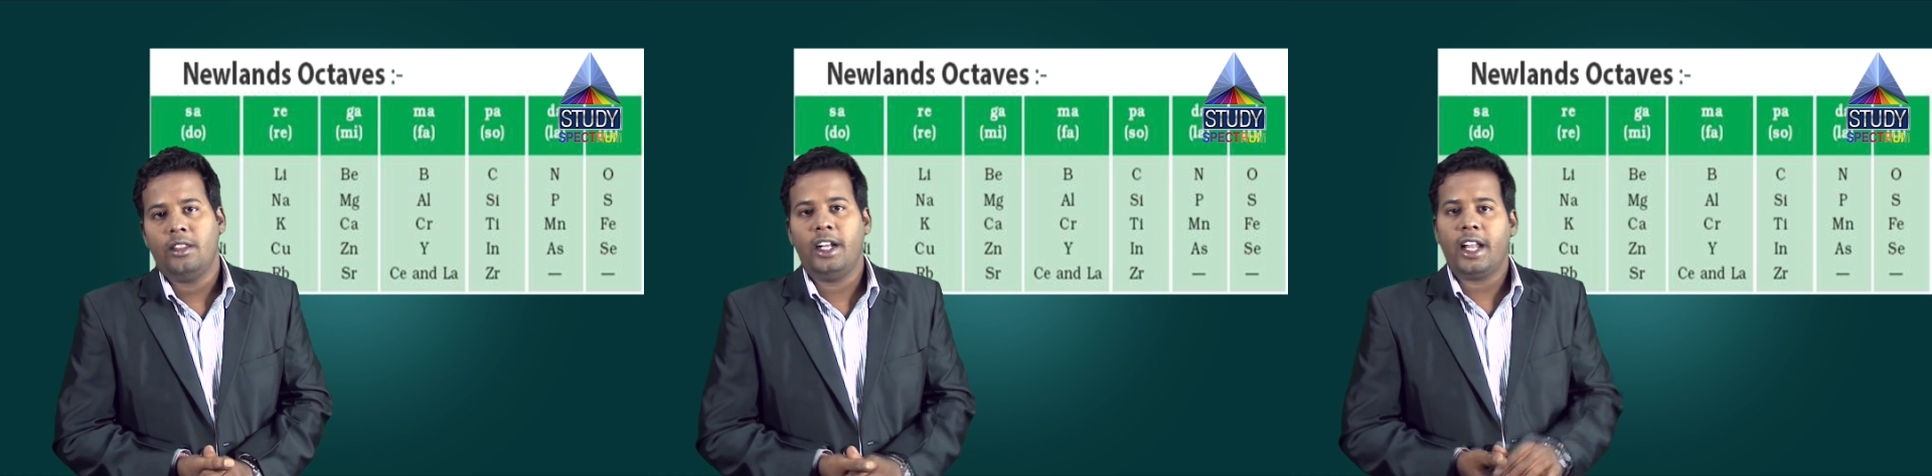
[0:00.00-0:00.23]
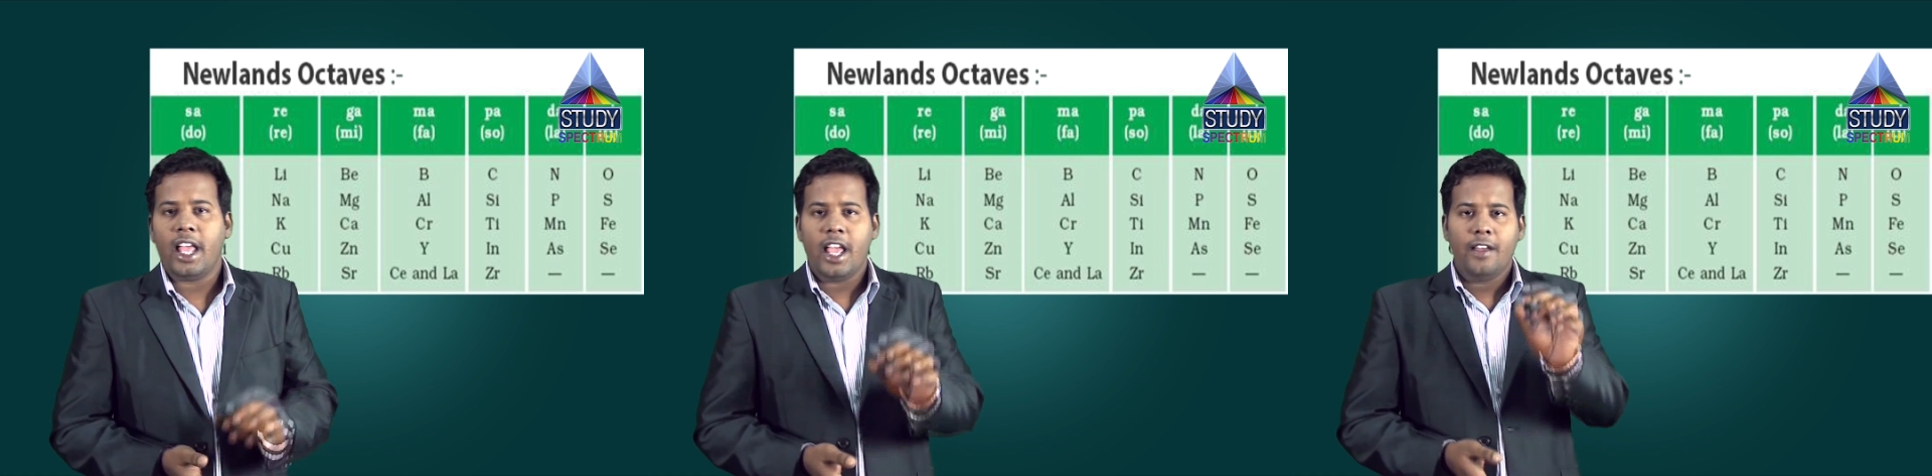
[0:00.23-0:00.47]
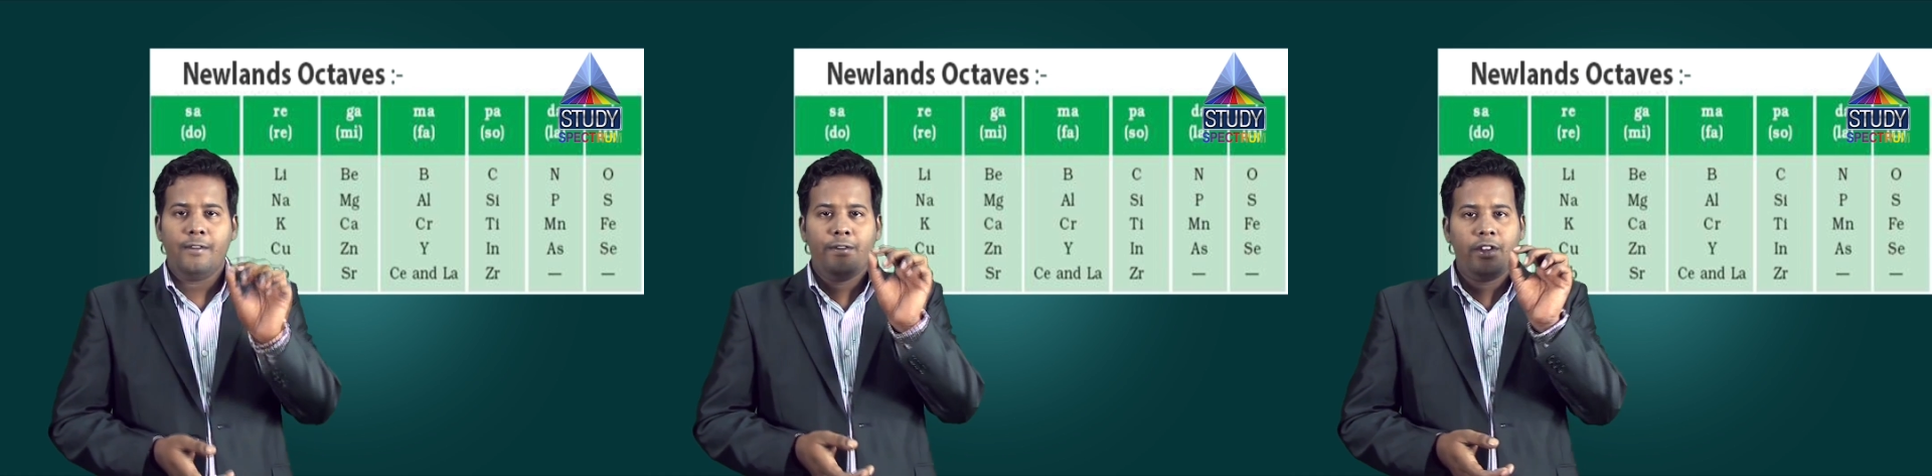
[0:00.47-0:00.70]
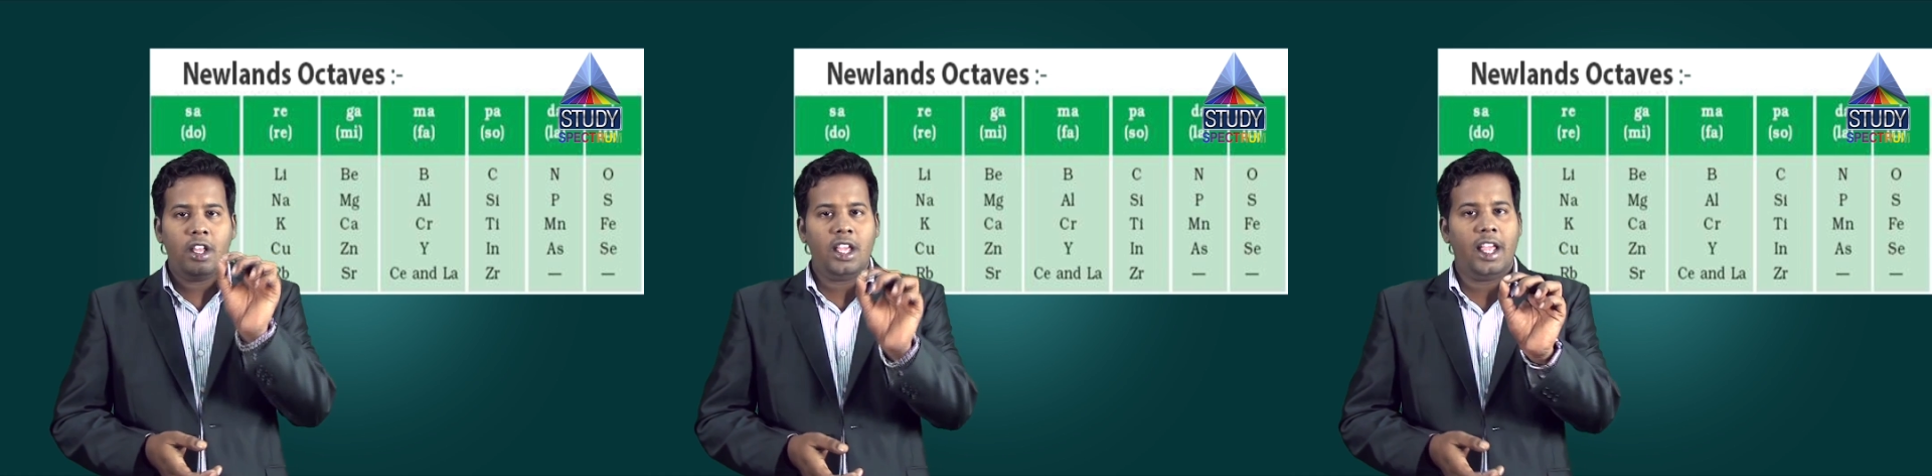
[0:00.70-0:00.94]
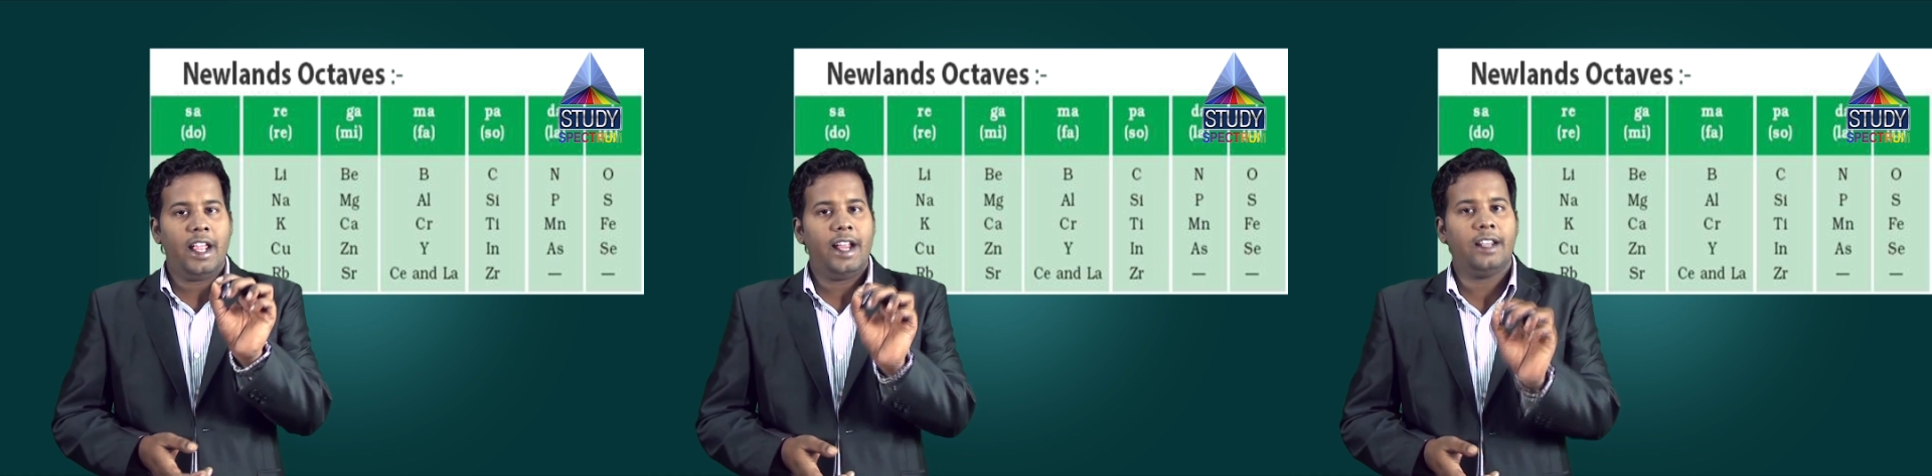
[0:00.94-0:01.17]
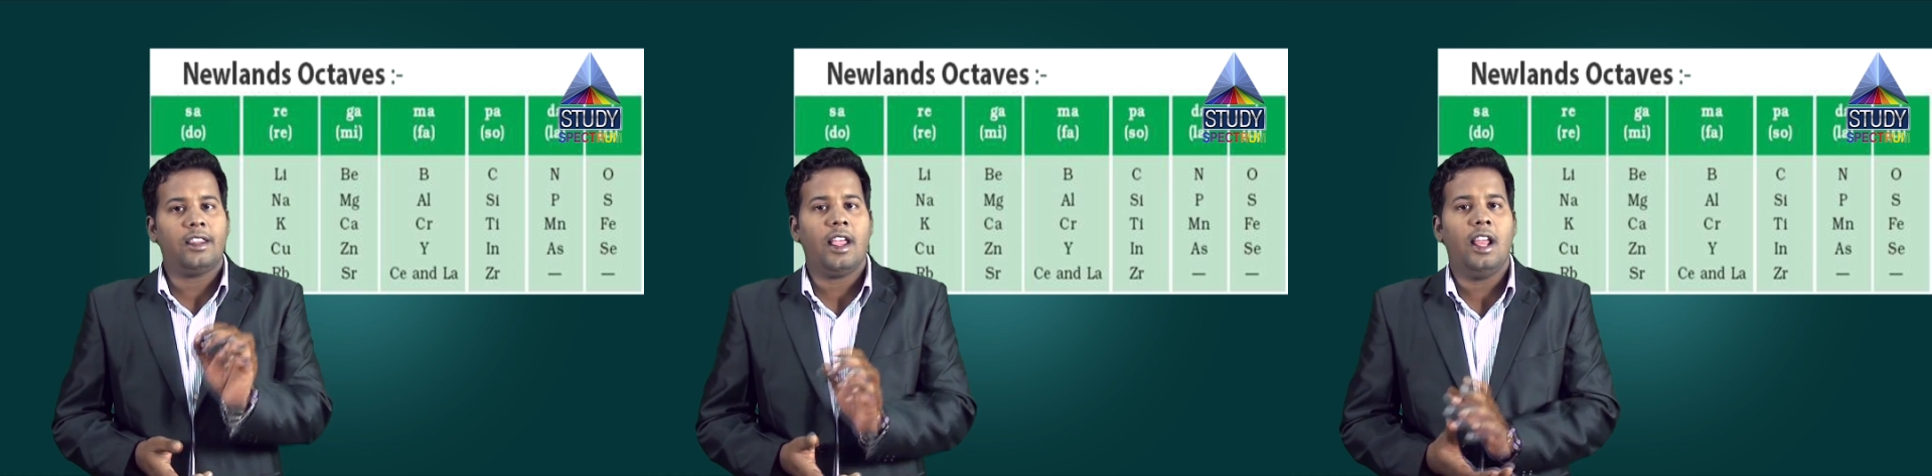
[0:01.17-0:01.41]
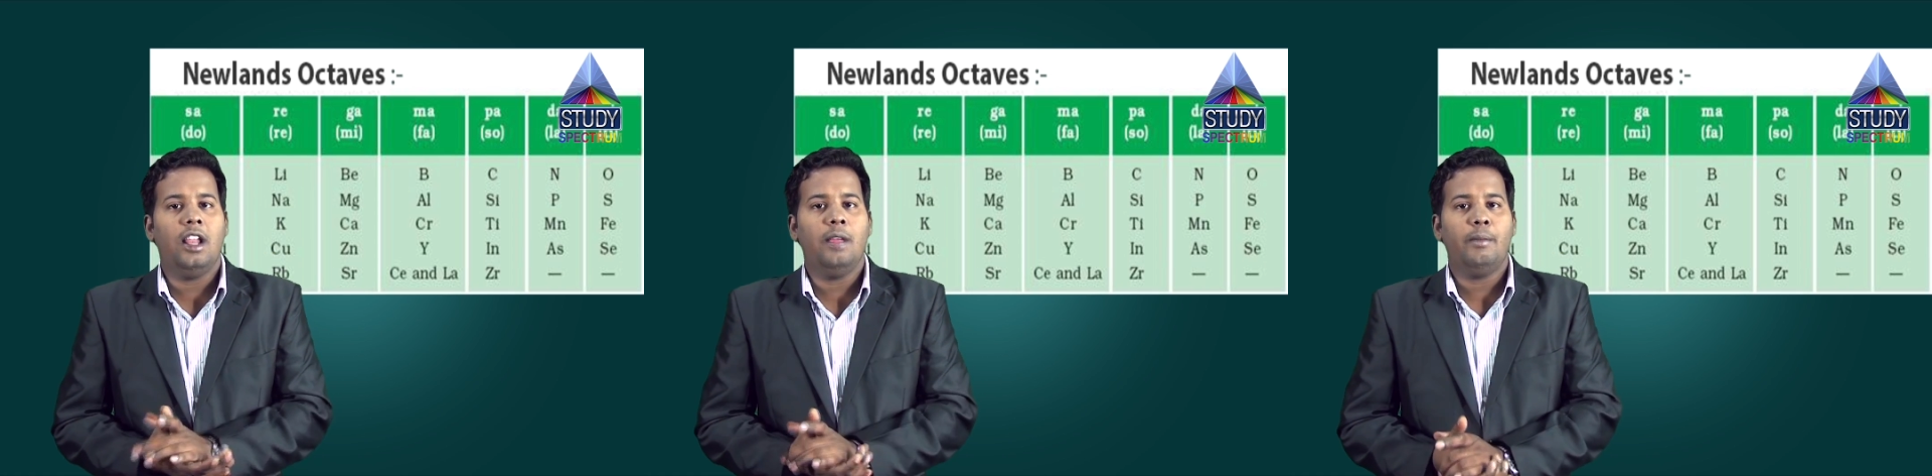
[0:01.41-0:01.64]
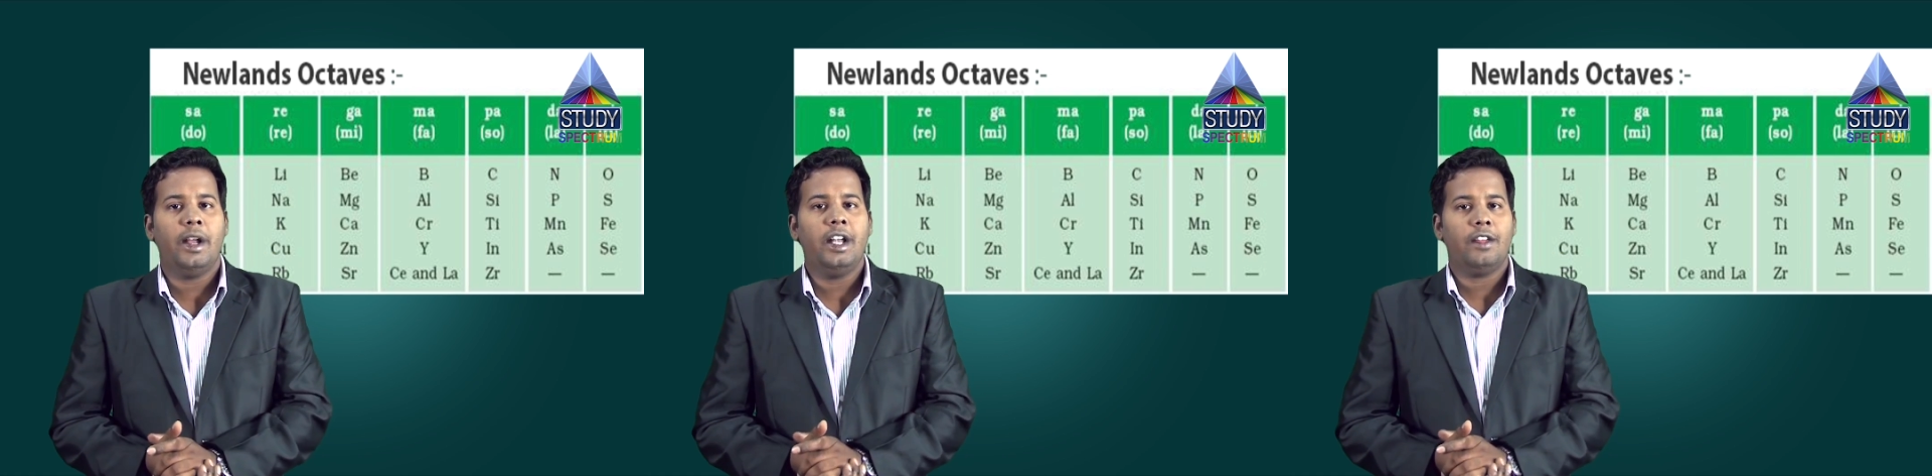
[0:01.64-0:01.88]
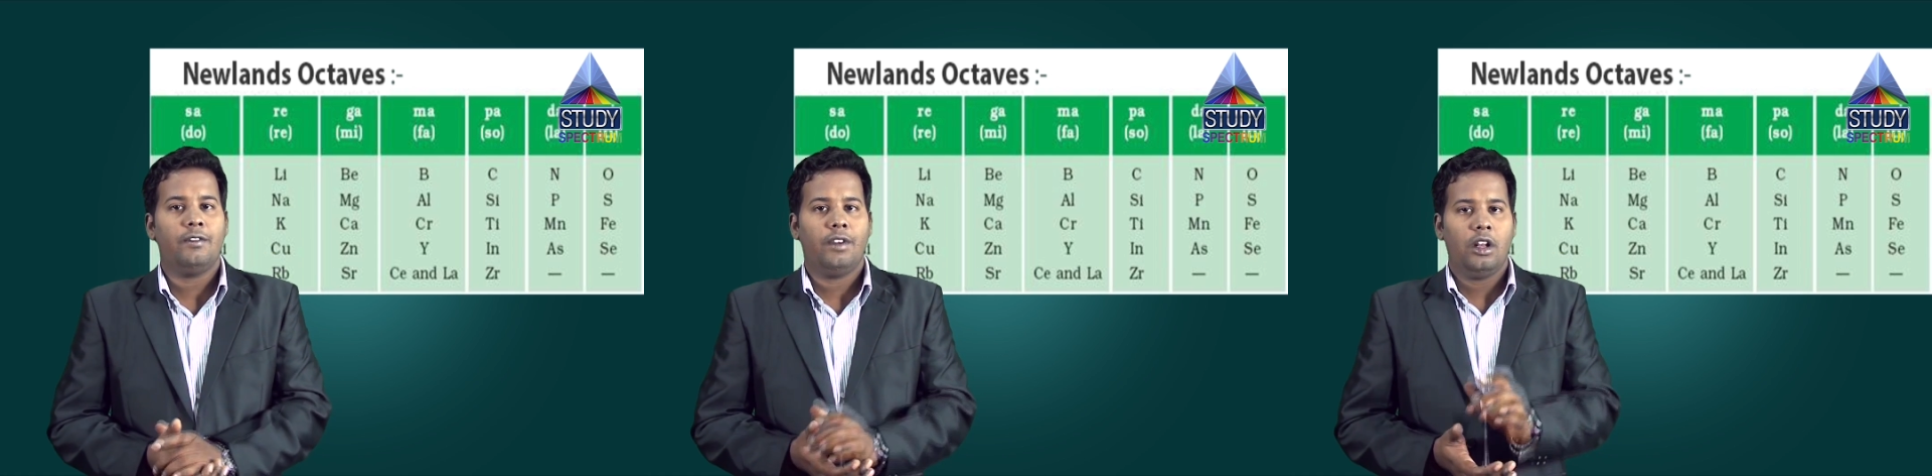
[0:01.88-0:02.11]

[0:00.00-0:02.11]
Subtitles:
that every 8 element